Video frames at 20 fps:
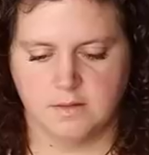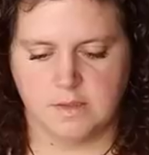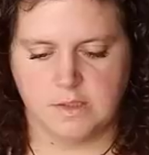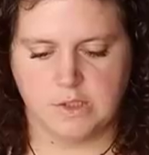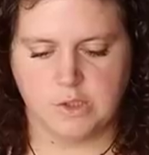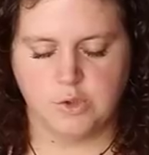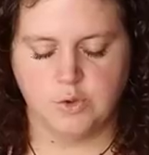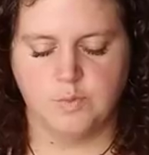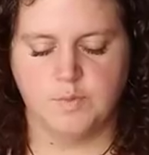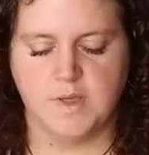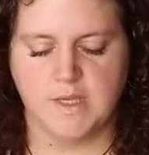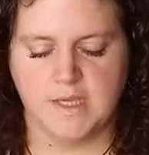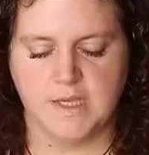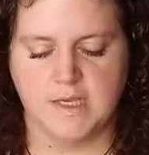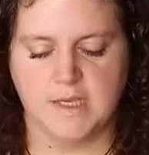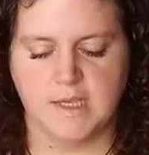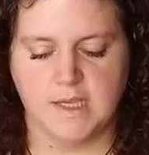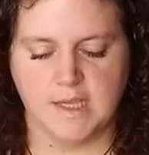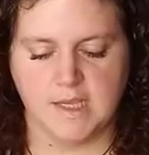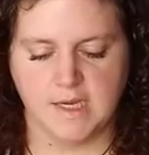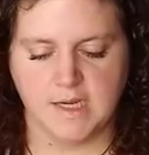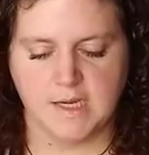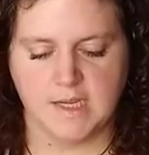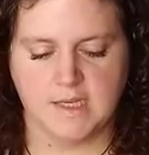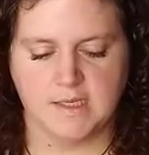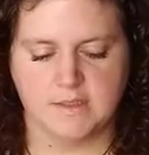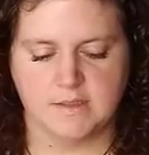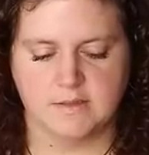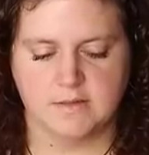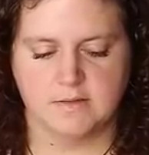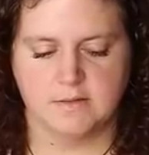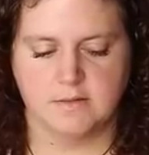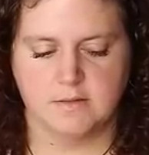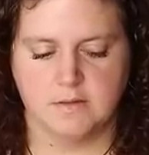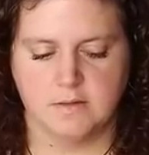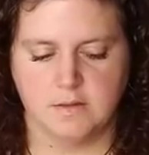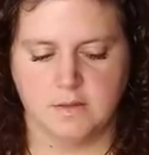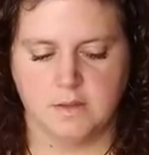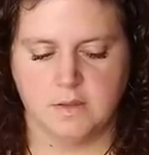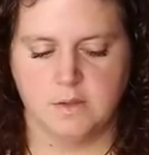you being in it,
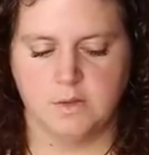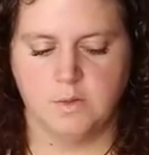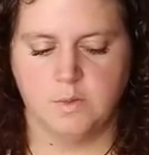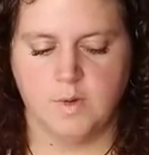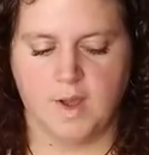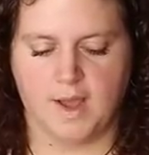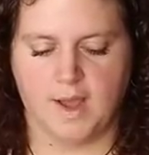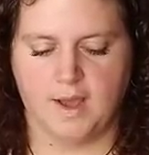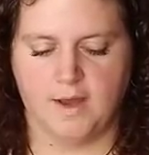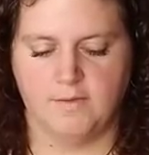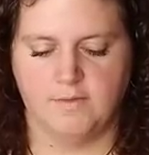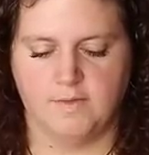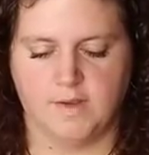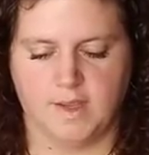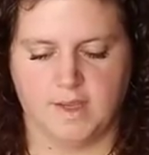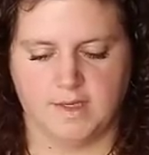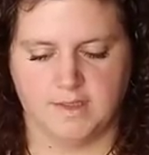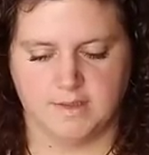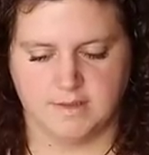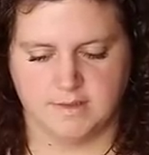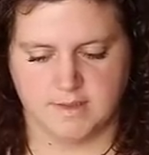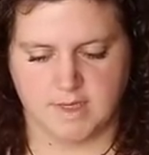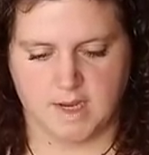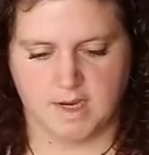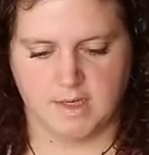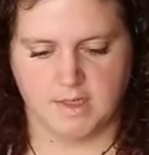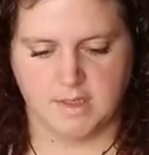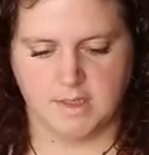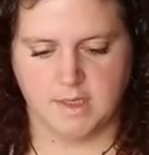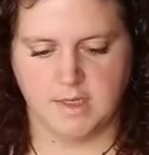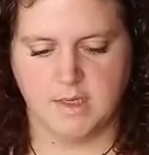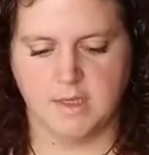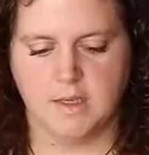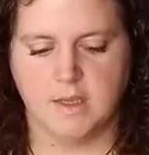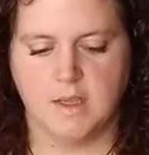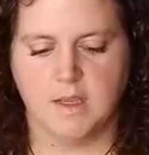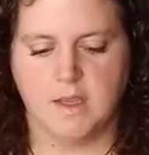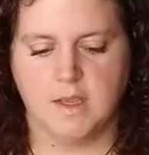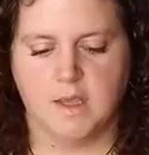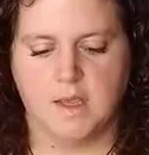you have anxiety.
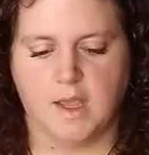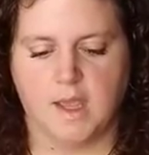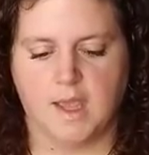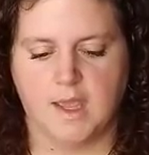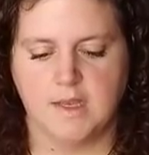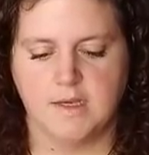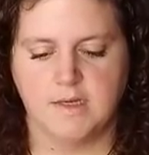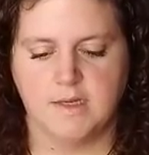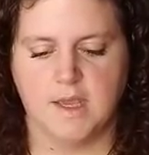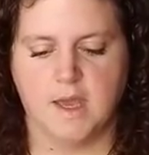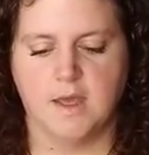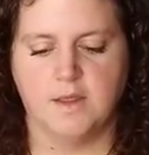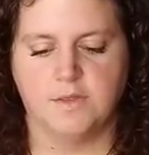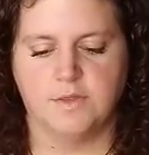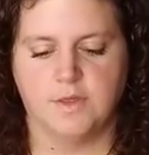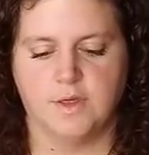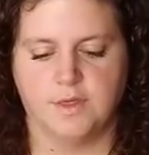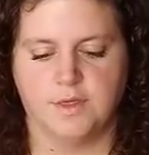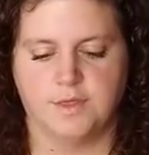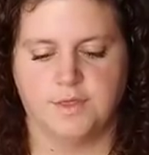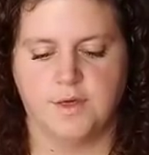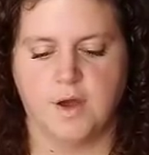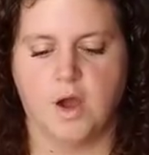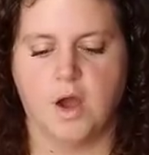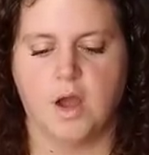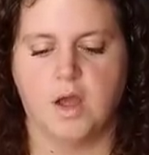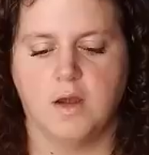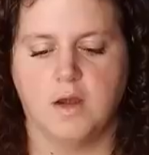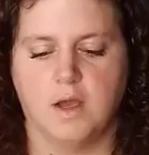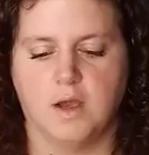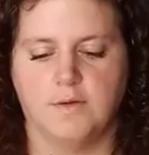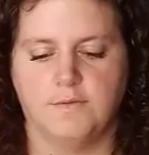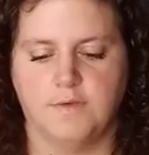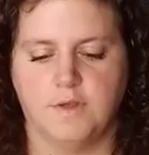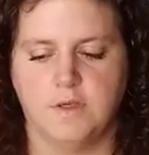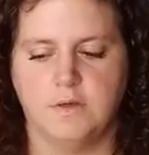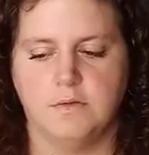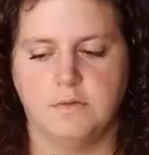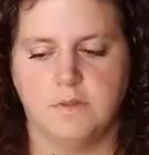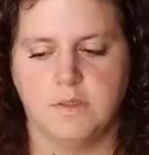And yet the thought
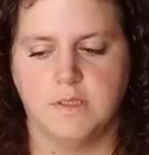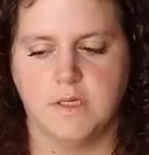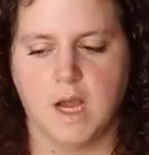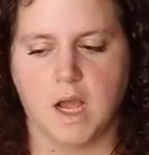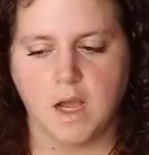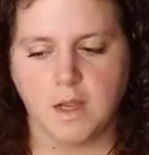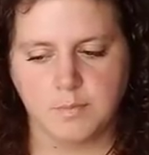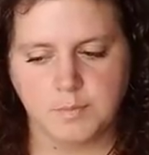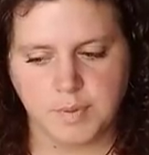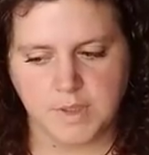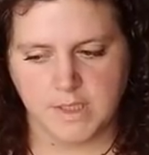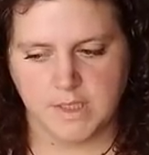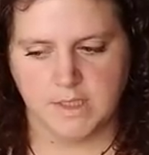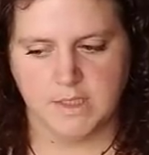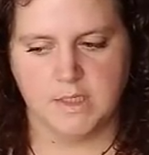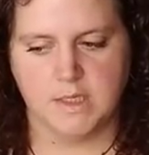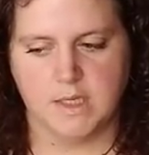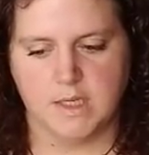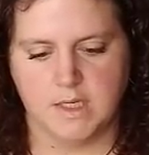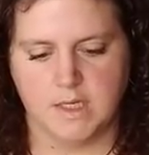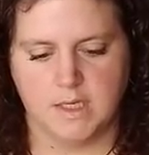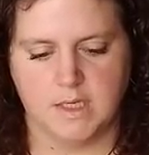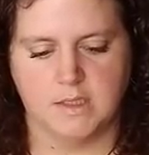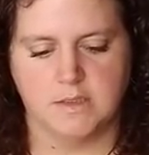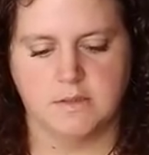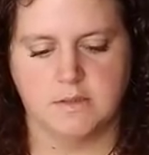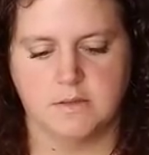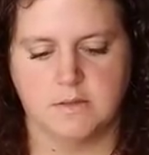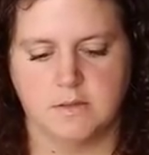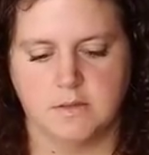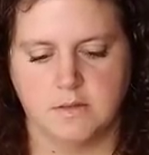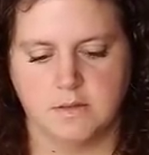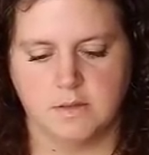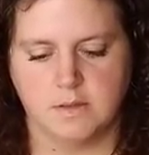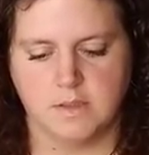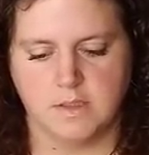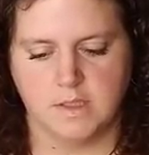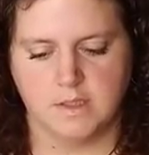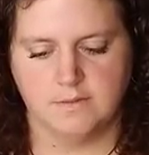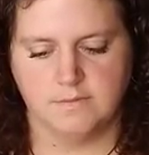of you not being in it
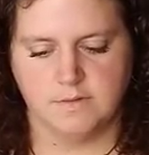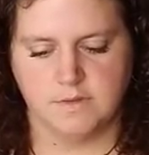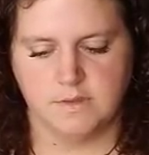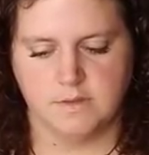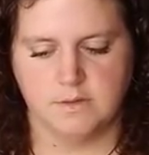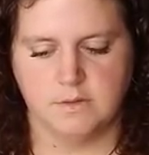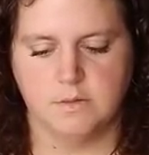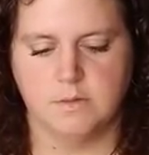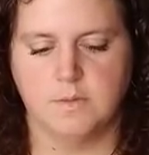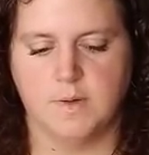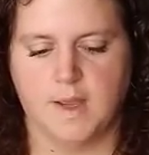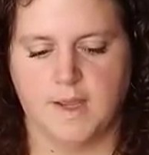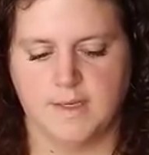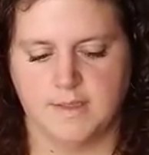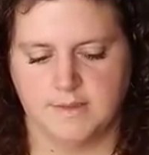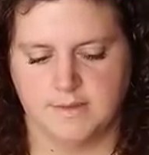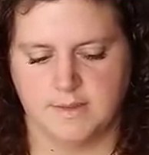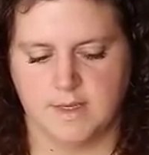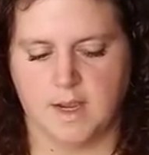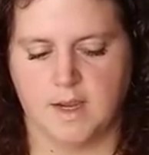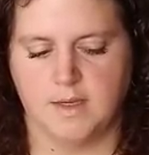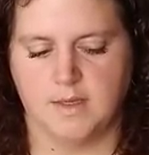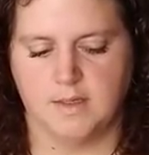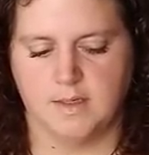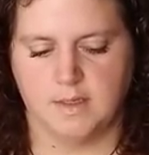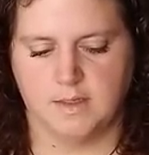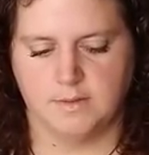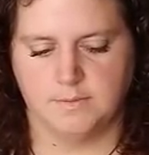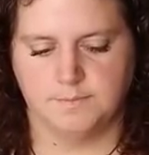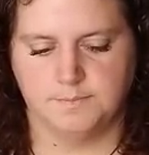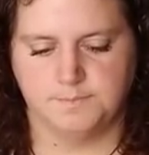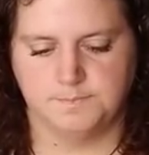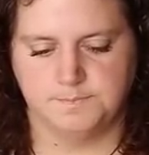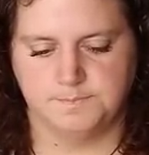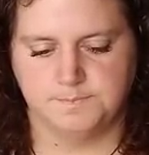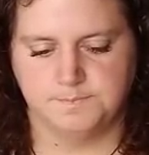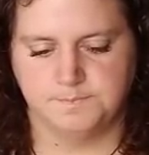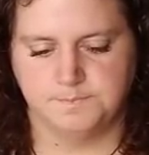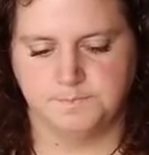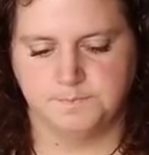gives you anxiety.
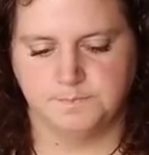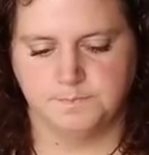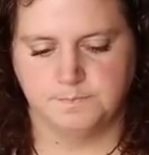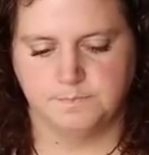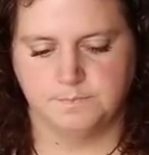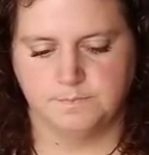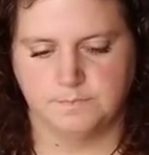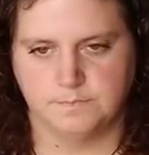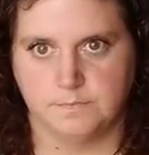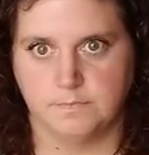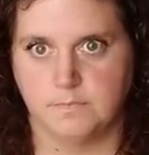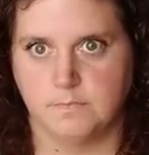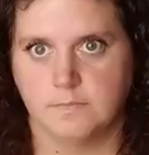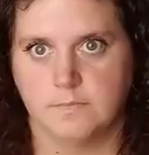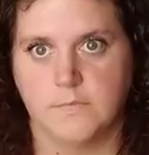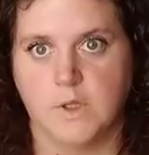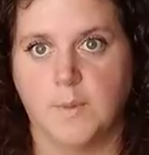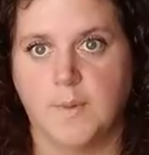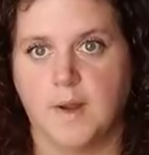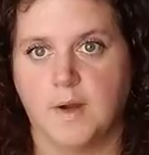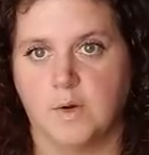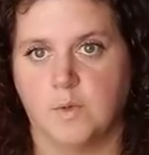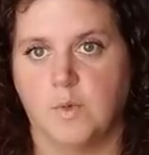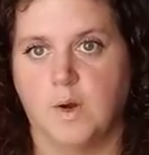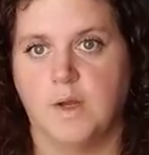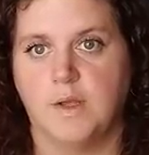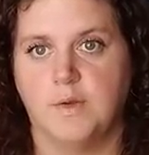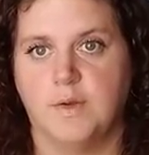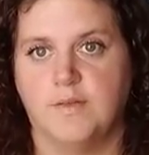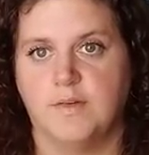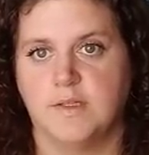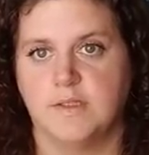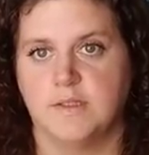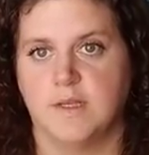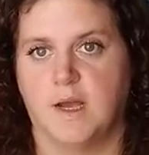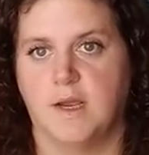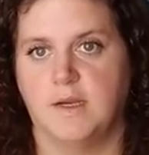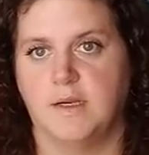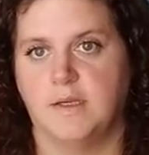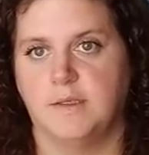No matter what, you have
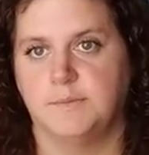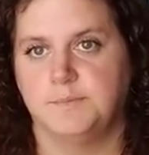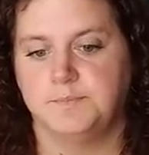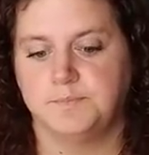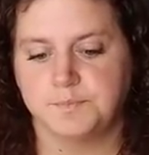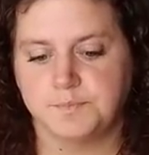anxiety.